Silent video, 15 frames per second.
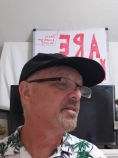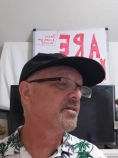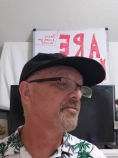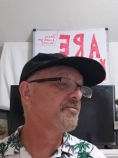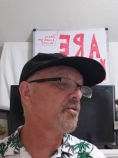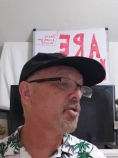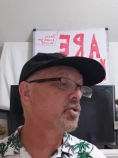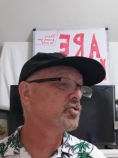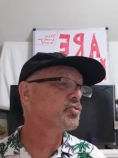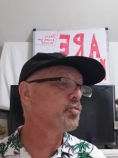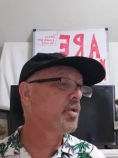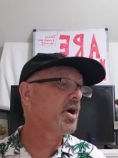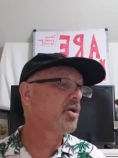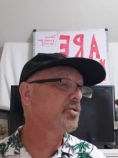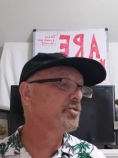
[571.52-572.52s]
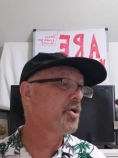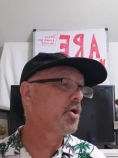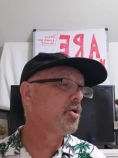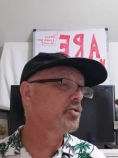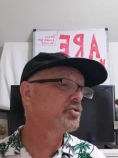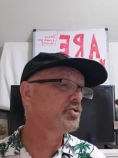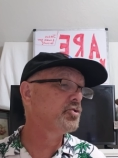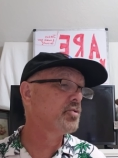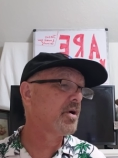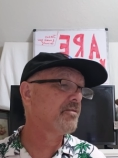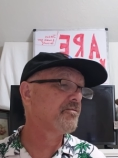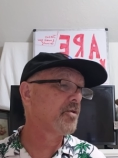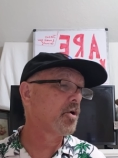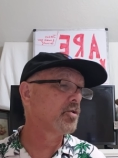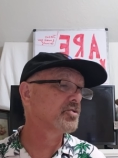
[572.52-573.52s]
the first well known
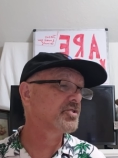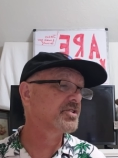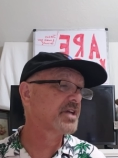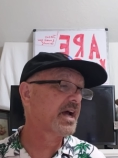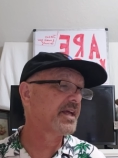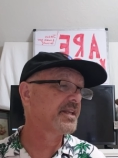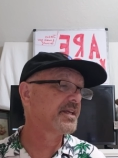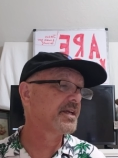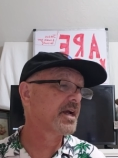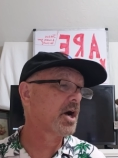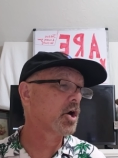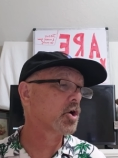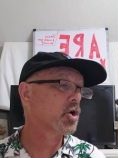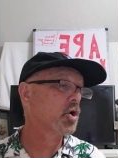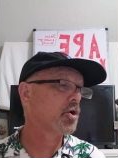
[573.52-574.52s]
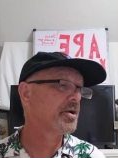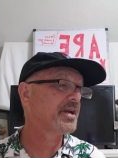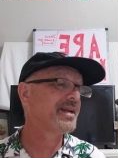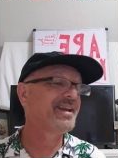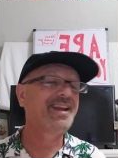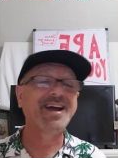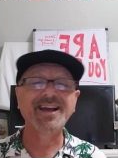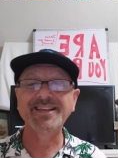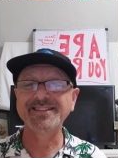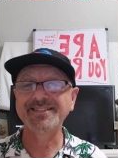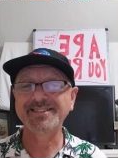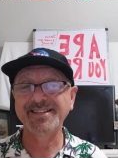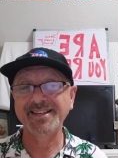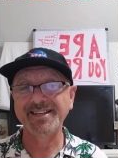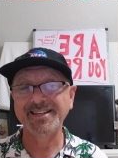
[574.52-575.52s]
UFO sighting occurred in
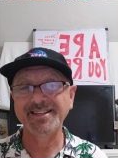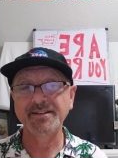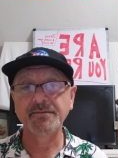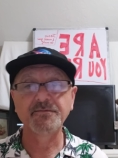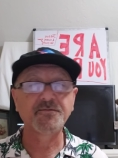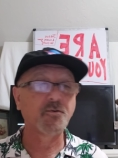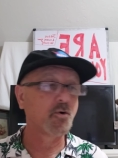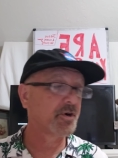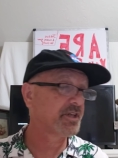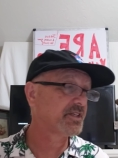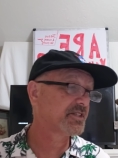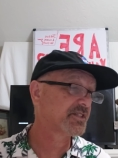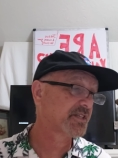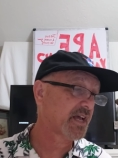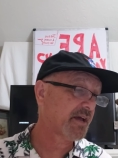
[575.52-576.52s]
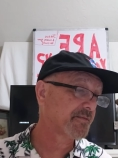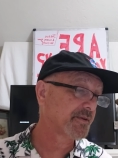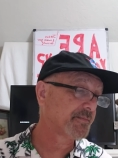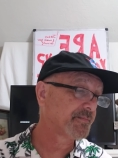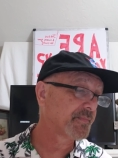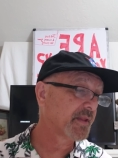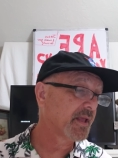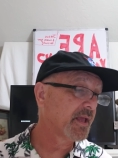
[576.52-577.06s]
1947